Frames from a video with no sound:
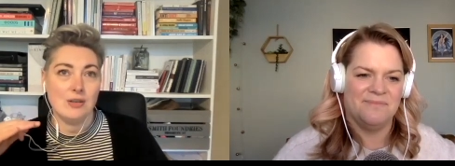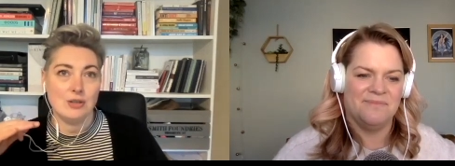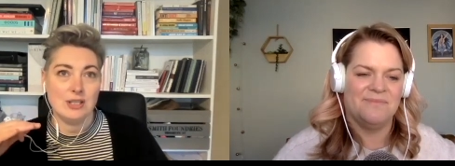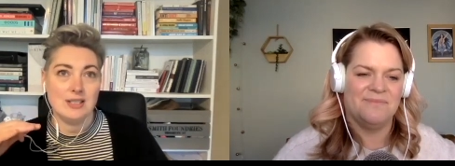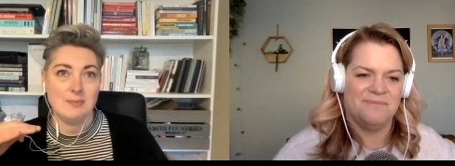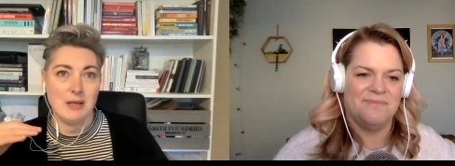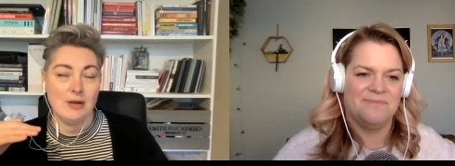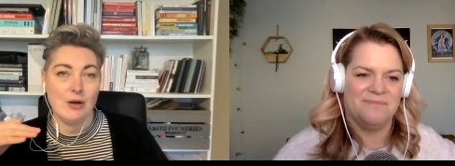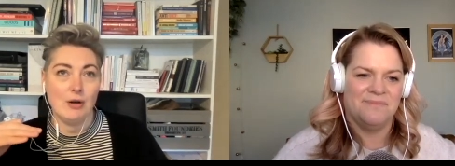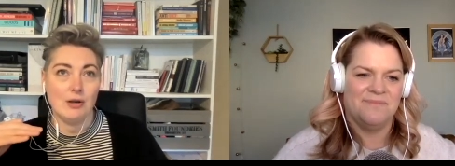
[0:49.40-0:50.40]
Speaker 1: that she's been
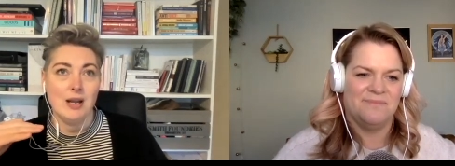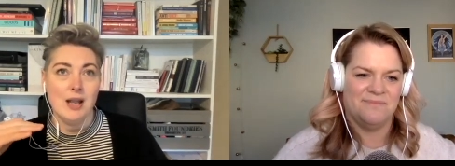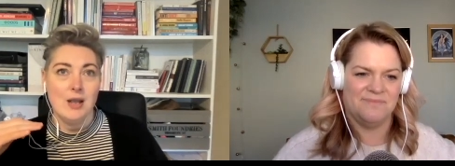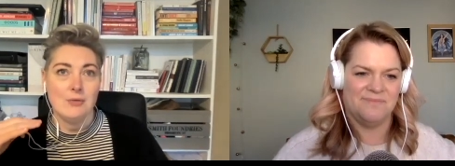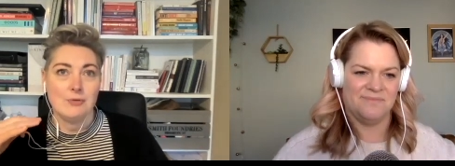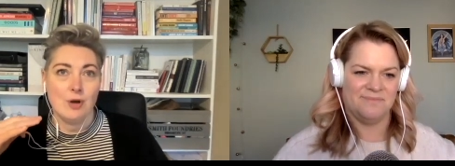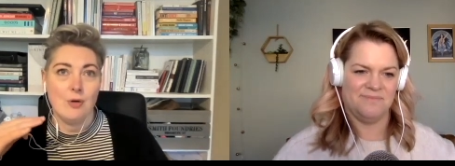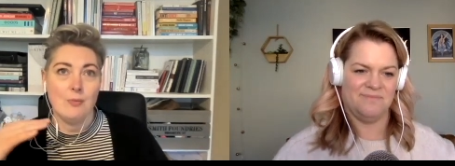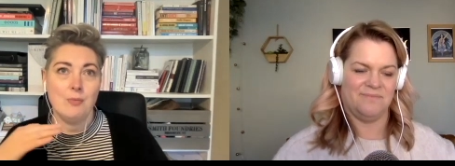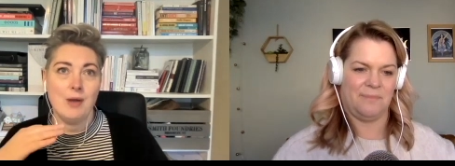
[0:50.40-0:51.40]
on
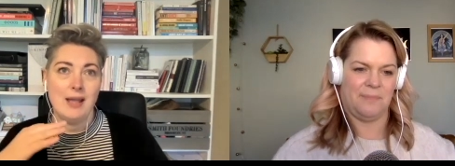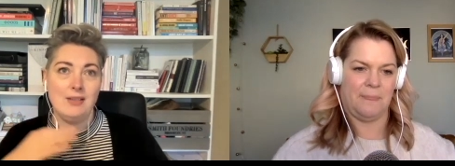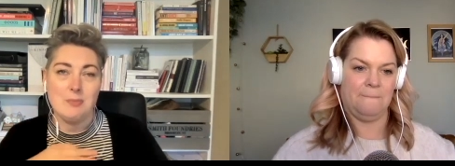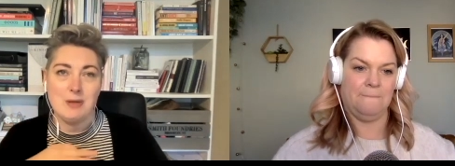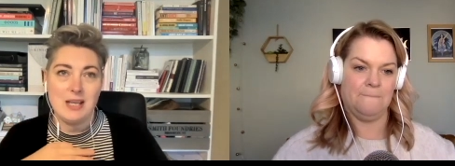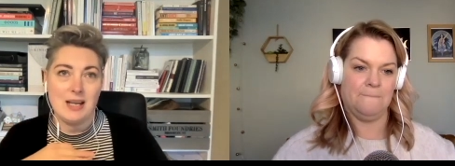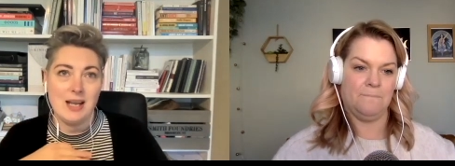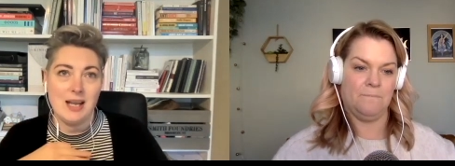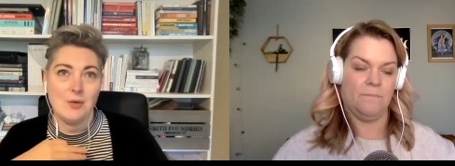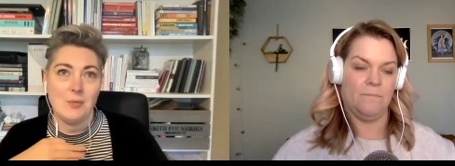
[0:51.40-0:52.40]
from in the
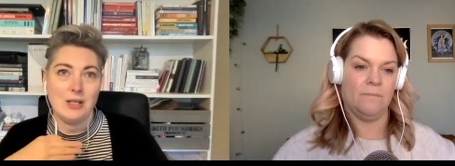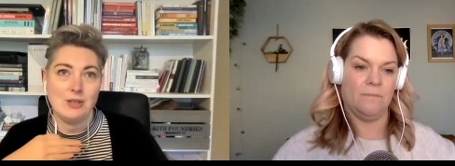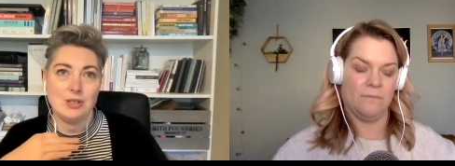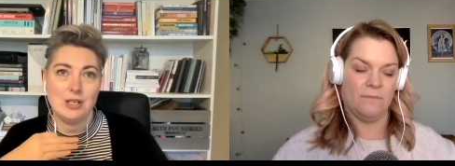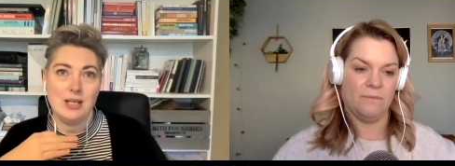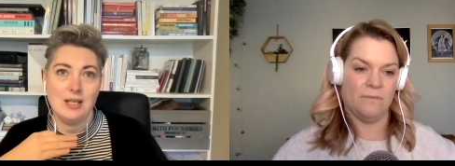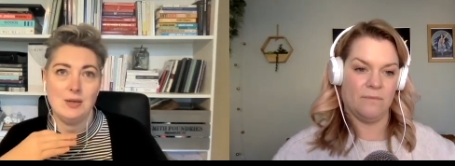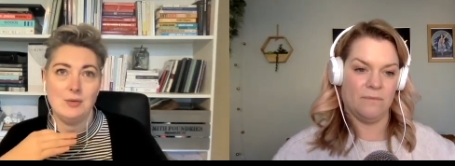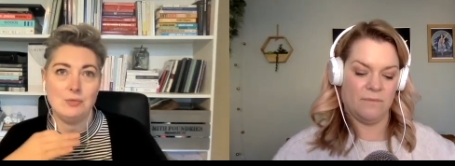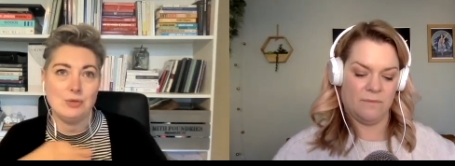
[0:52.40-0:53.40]
beginning when she
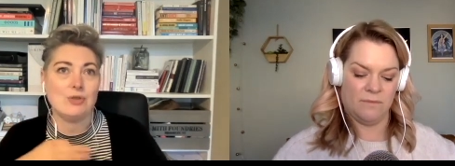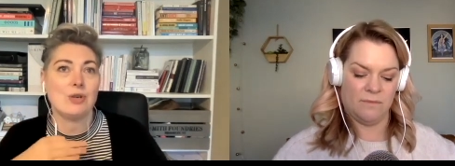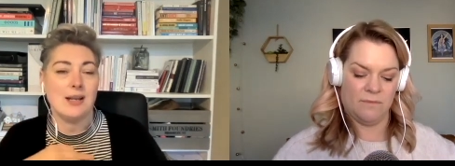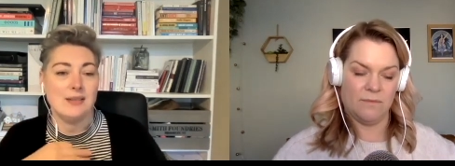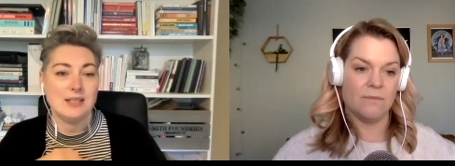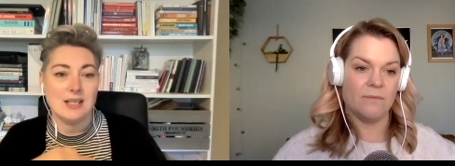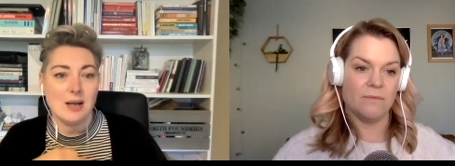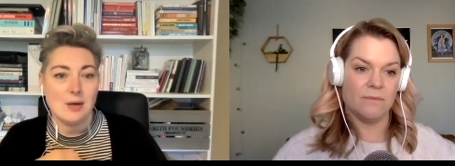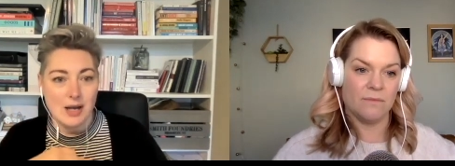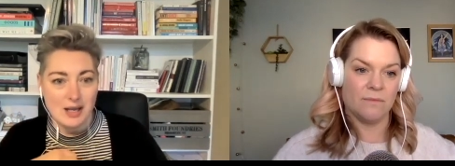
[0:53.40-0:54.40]
tried the
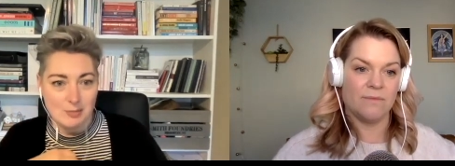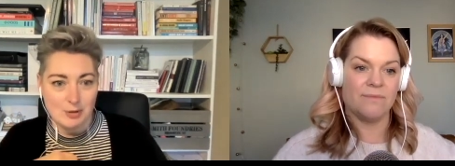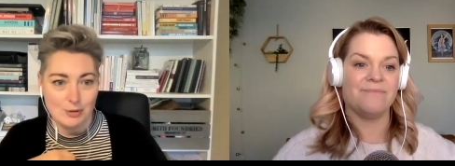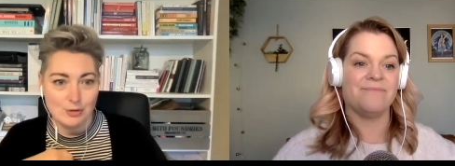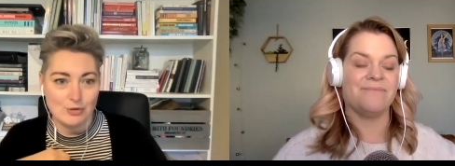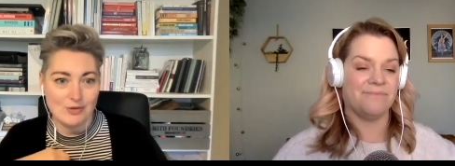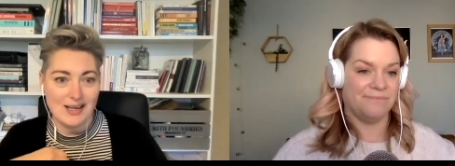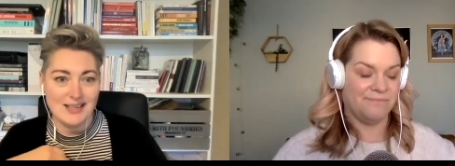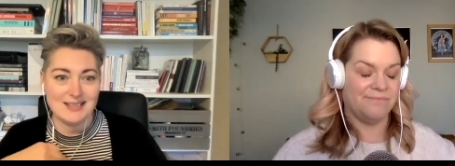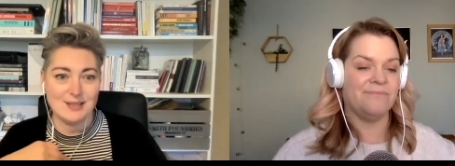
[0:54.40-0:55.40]
DIY approach,
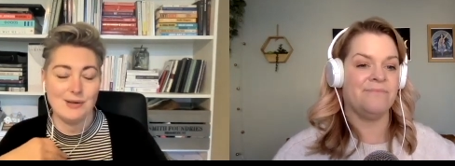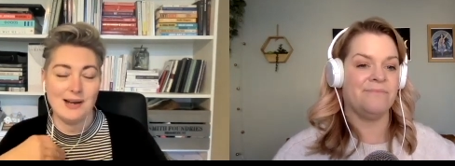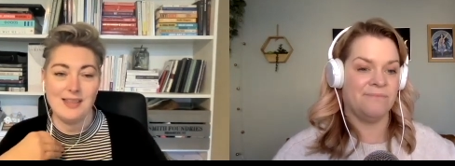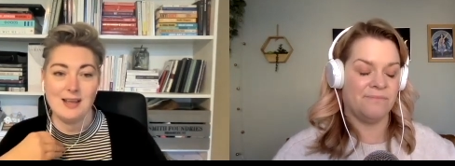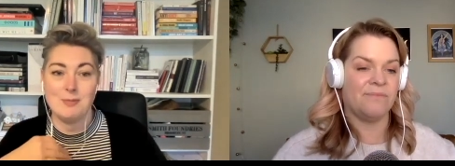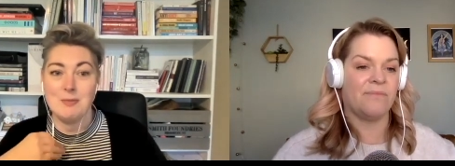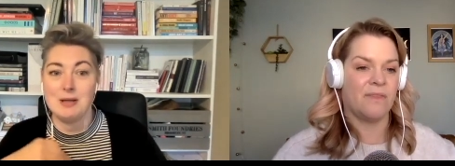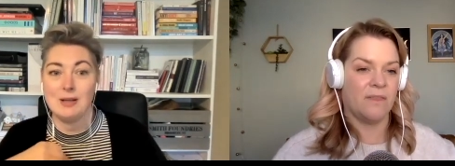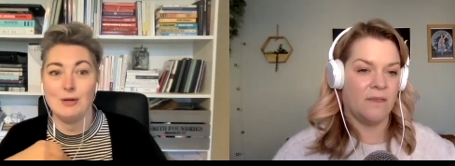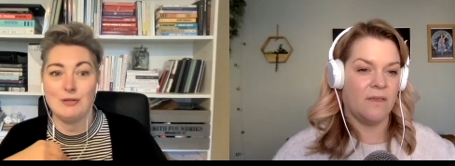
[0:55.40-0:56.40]
right? Mm. So I mm. think maybe a
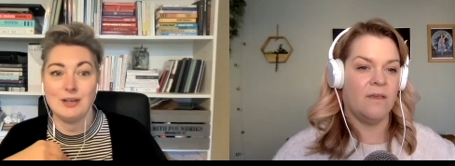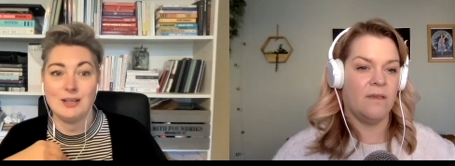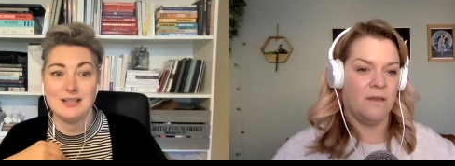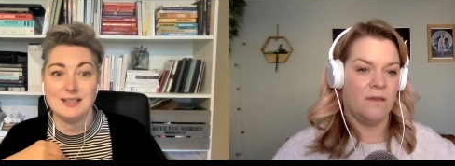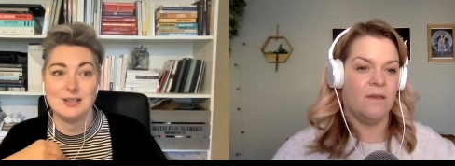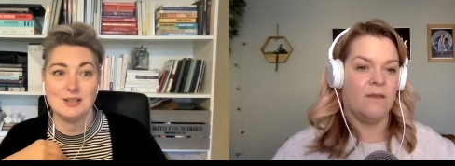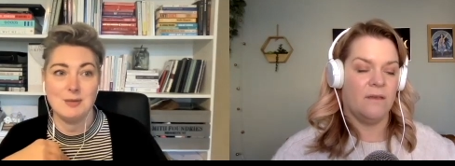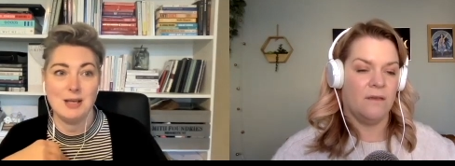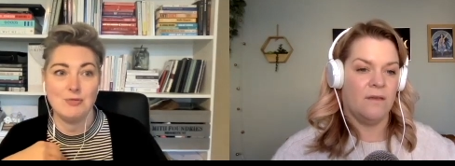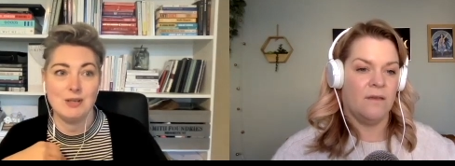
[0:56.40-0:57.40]
lot of our listeners
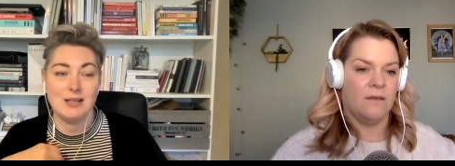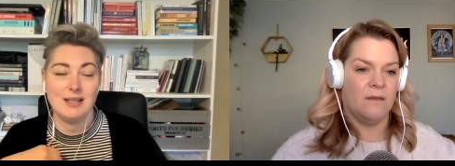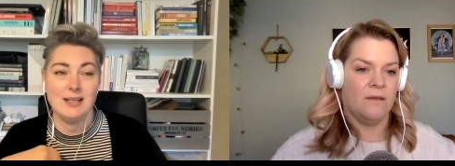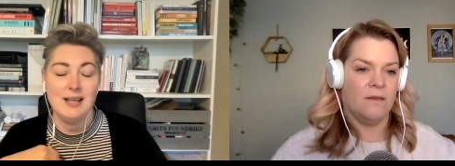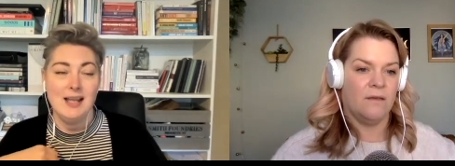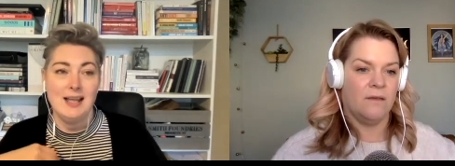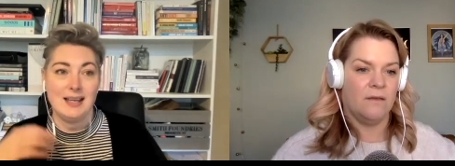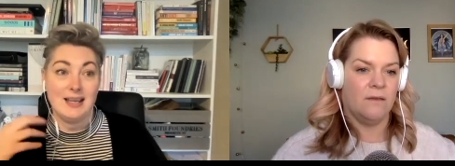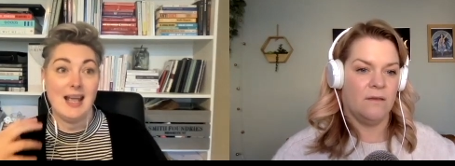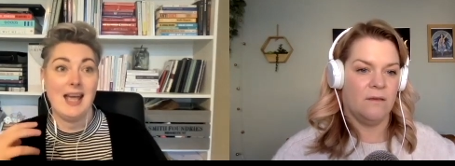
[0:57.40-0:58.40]
might really
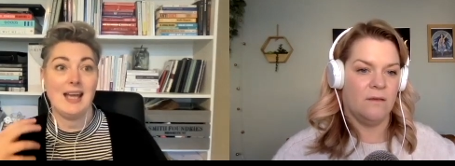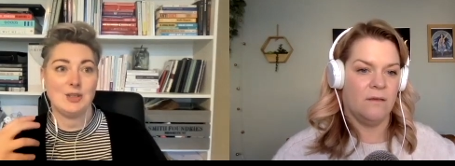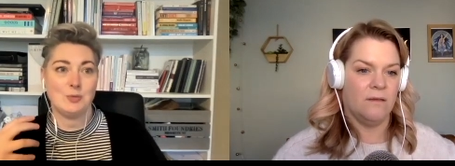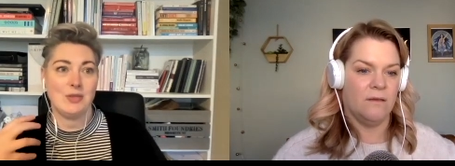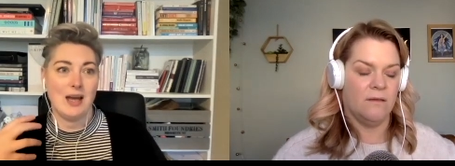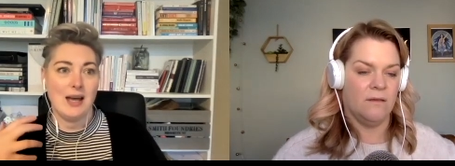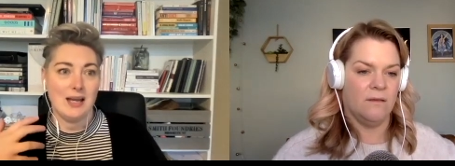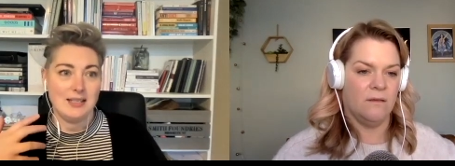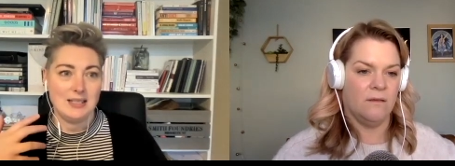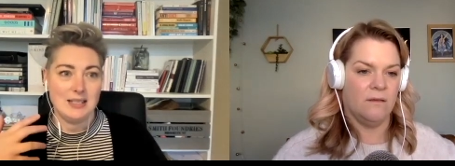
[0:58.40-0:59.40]
connect with that
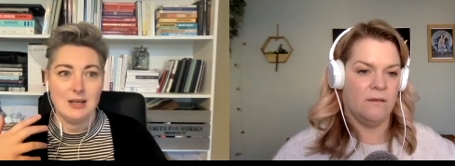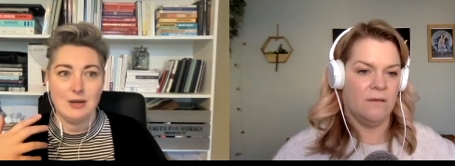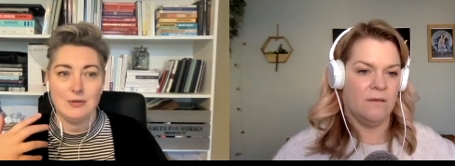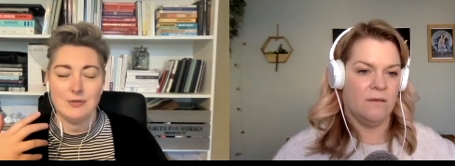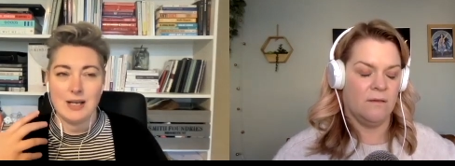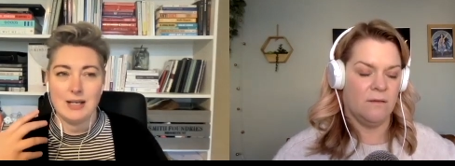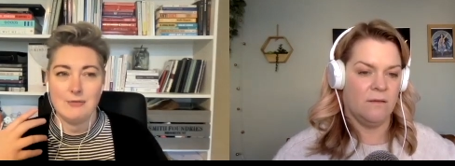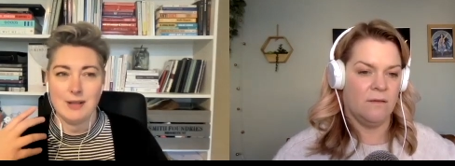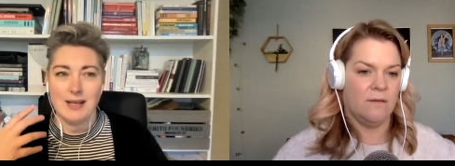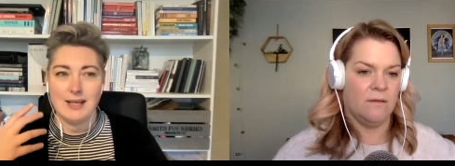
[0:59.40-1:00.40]
idea of kind of
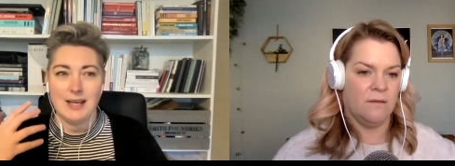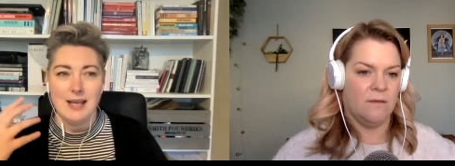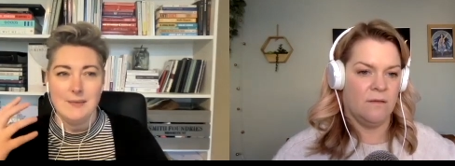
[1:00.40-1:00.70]
like